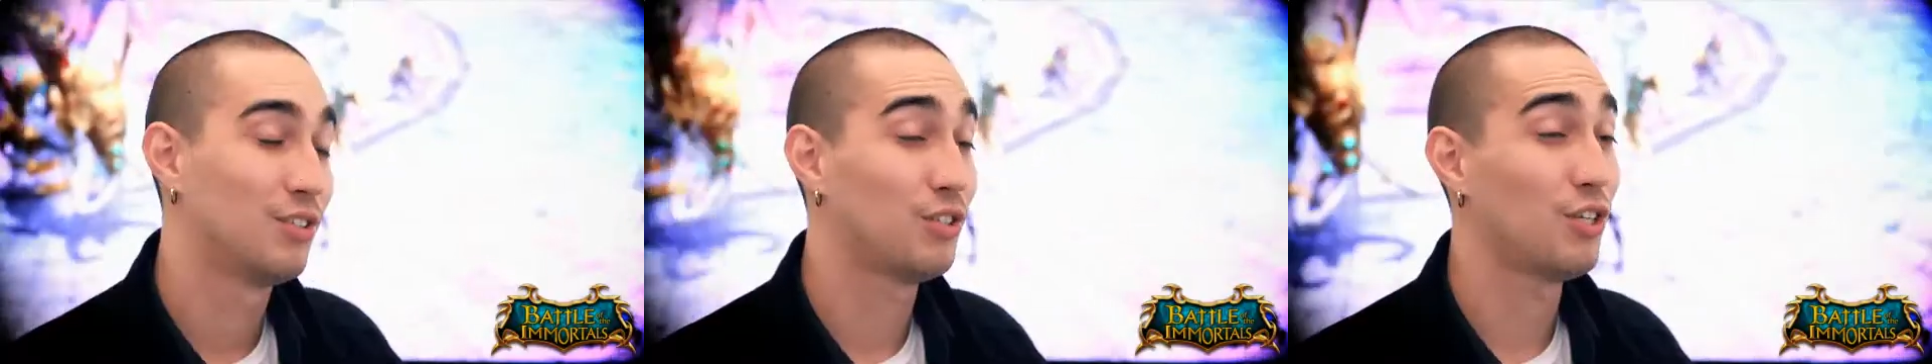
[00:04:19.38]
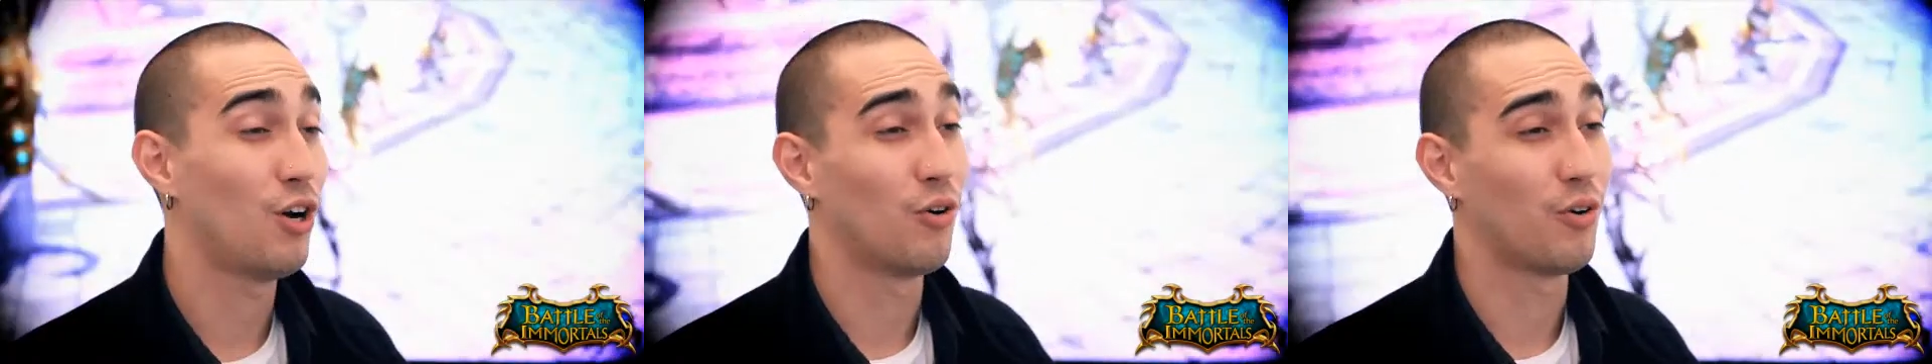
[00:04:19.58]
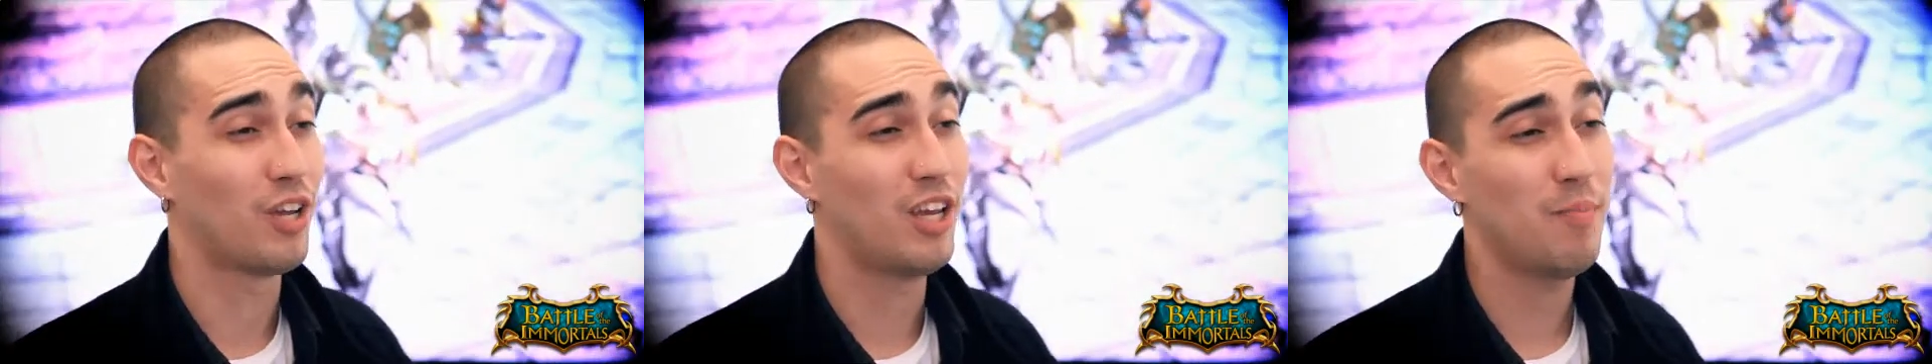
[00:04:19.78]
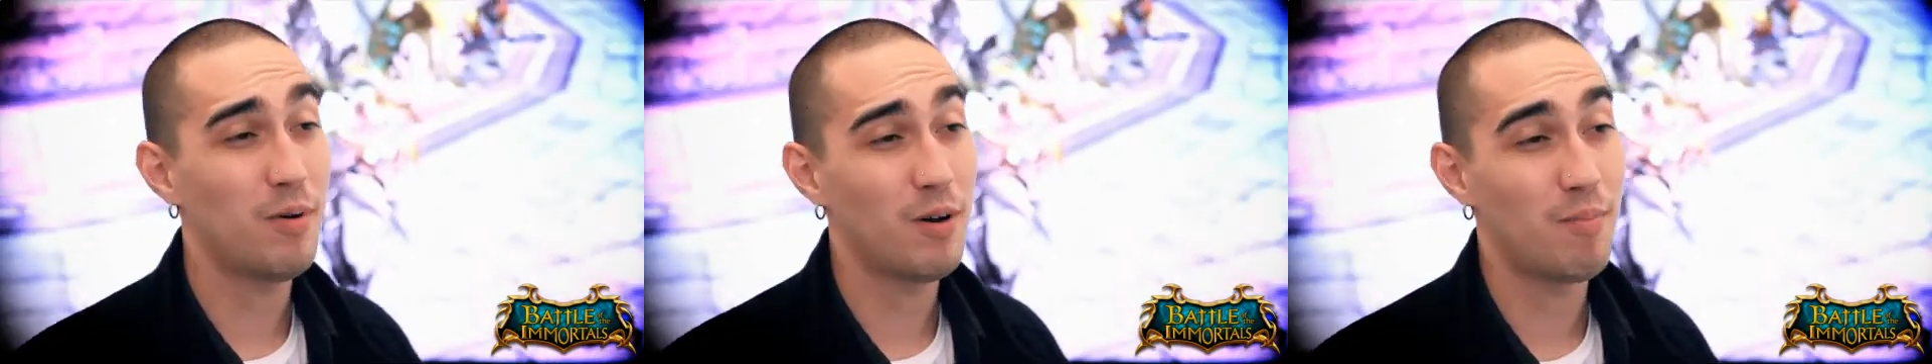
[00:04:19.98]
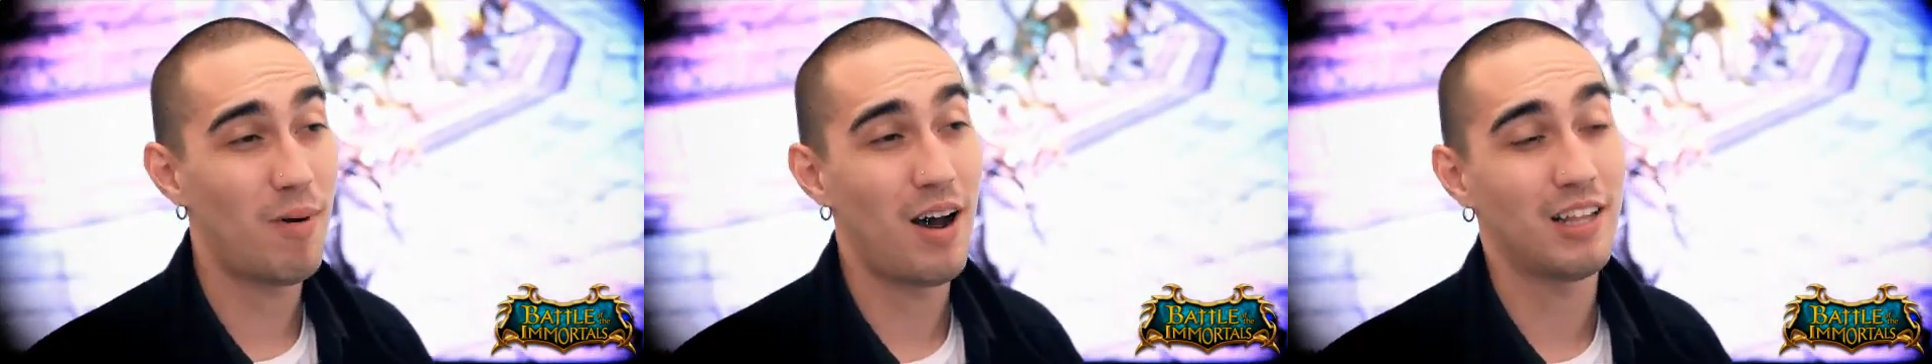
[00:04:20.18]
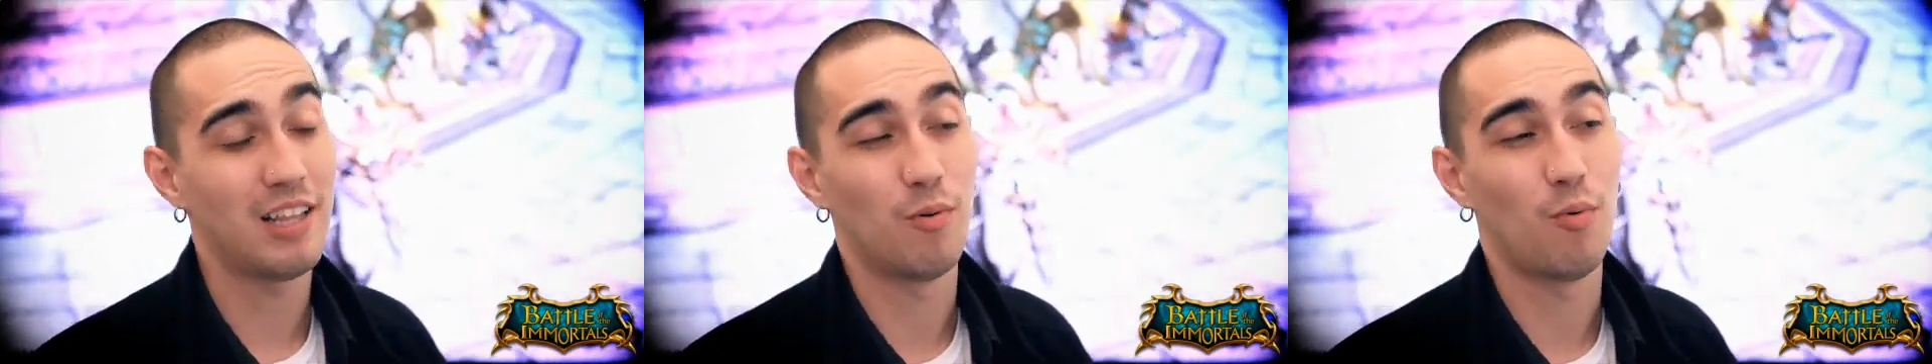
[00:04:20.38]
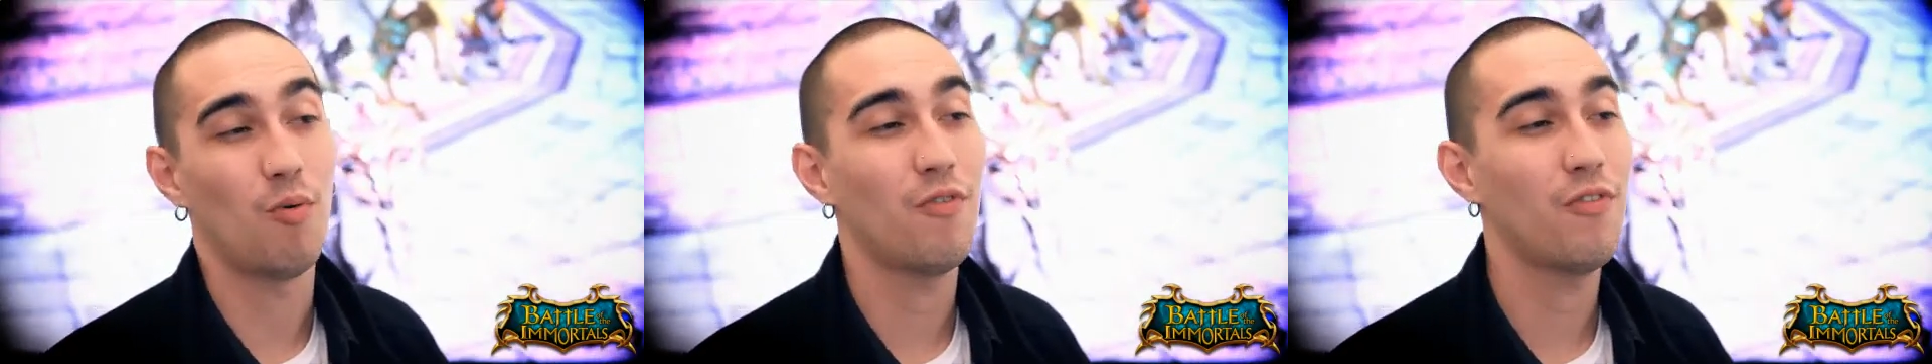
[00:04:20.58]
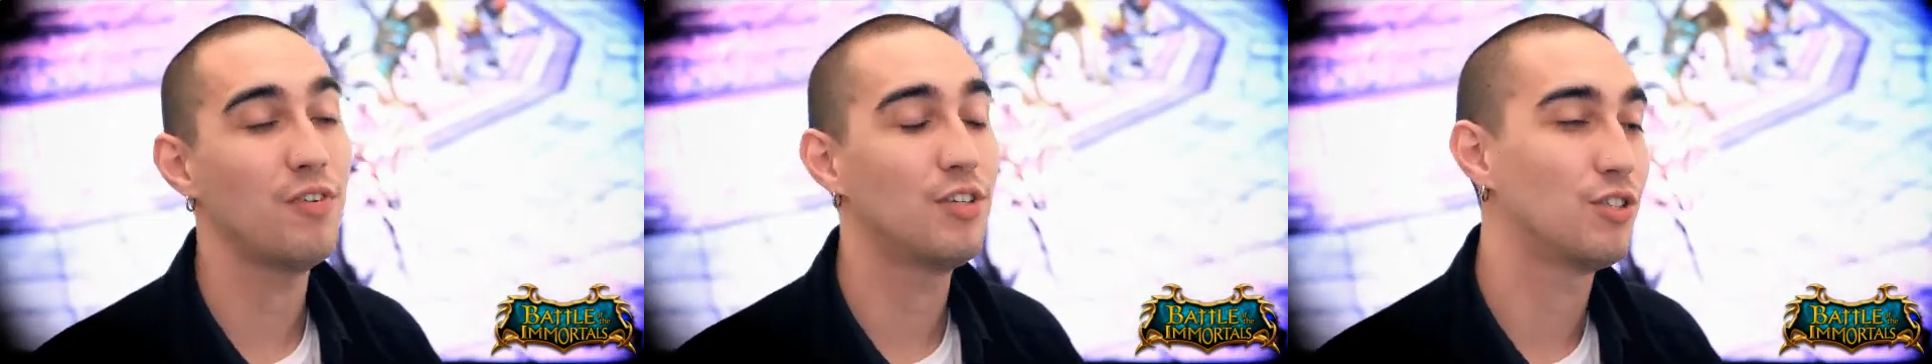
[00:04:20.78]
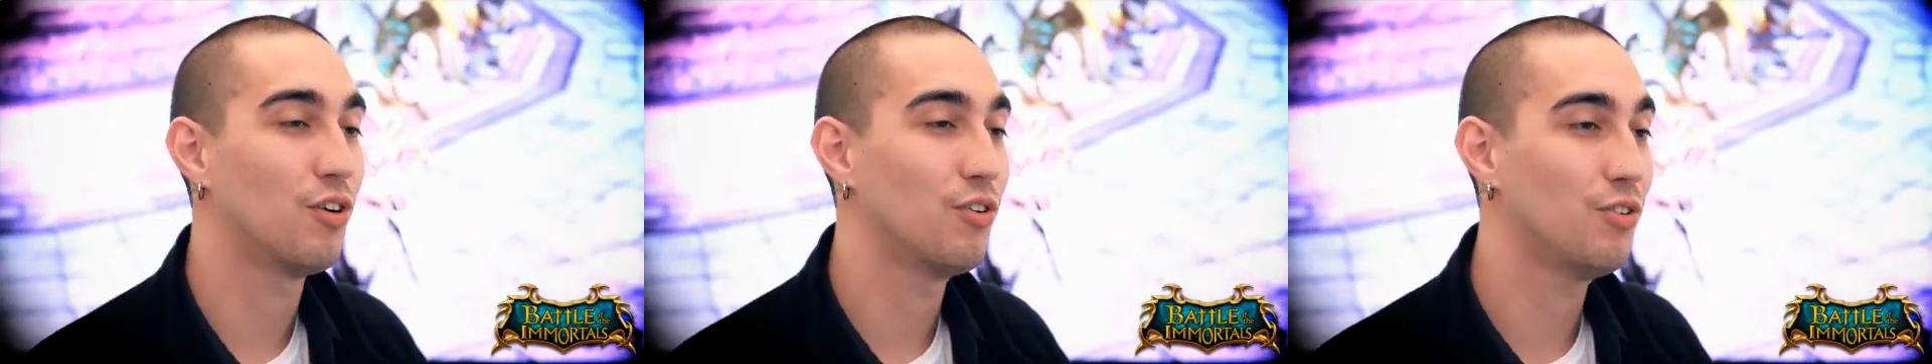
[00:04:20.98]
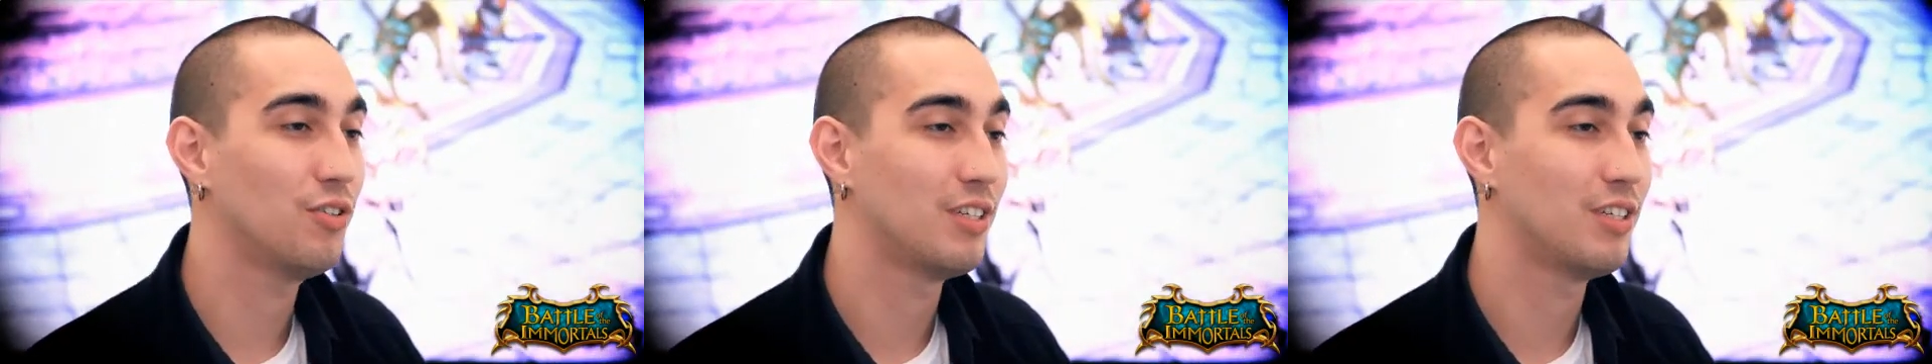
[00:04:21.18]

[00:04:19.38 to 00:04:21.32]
So keep in mind that what we'll be showing